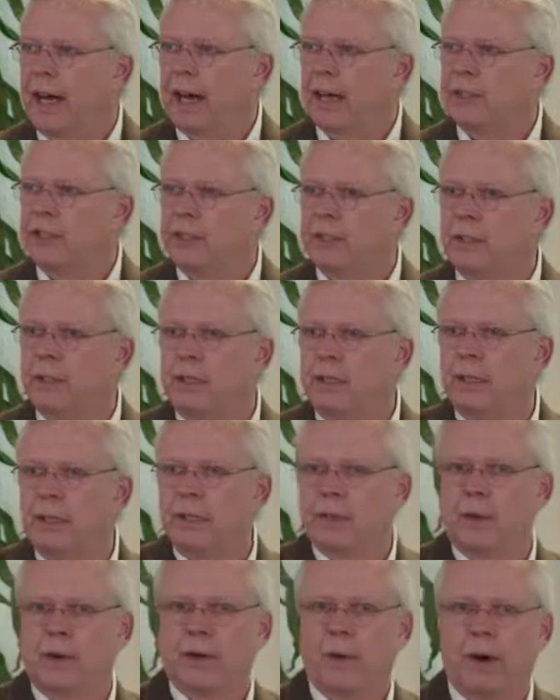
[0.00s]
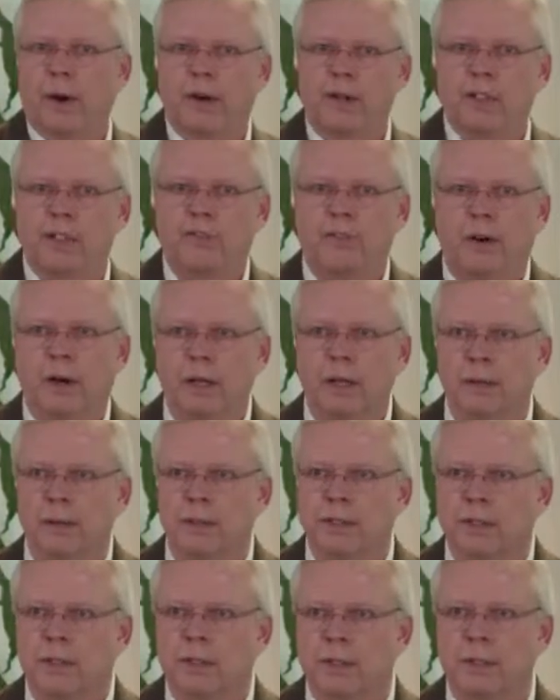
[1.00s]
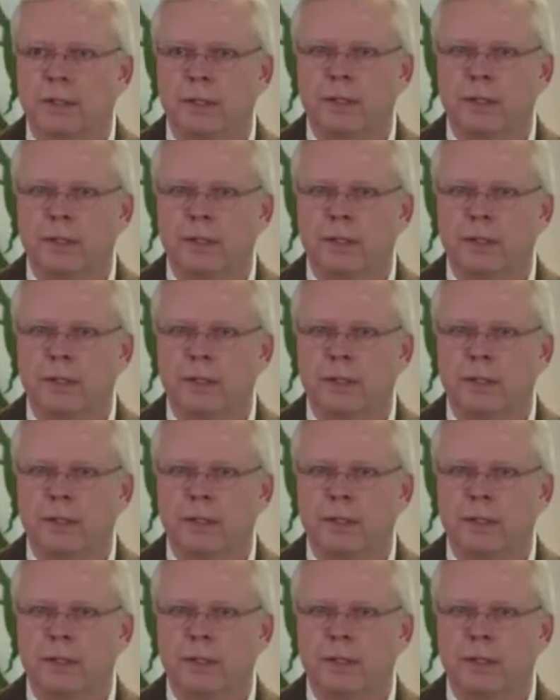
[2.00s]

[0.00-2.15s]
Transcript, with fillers: action, and it requires followers to